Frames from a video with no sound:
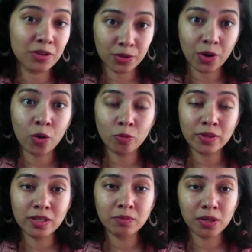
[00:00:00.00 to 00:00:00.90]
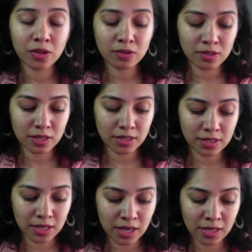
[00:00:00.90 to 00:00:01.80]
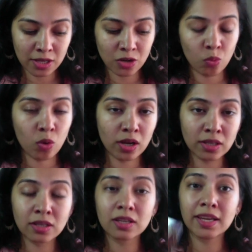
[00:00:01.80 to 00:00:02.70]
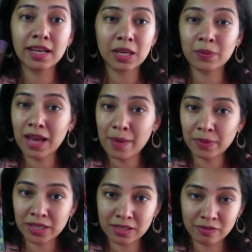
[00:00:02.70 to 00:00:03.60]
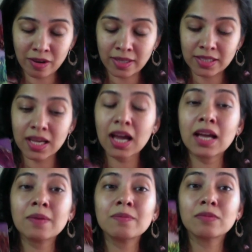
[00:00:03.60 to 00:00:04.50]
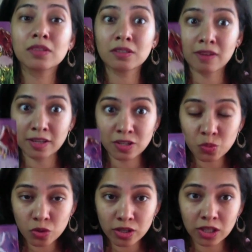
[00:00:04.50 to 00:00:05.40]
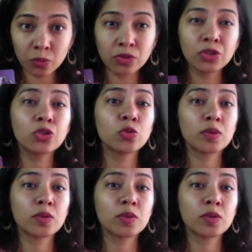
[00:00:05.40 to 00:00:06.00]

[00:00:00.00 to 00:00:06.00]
omen, because it's saying, one, healing will happen in divine time. The divine is working with you. You're being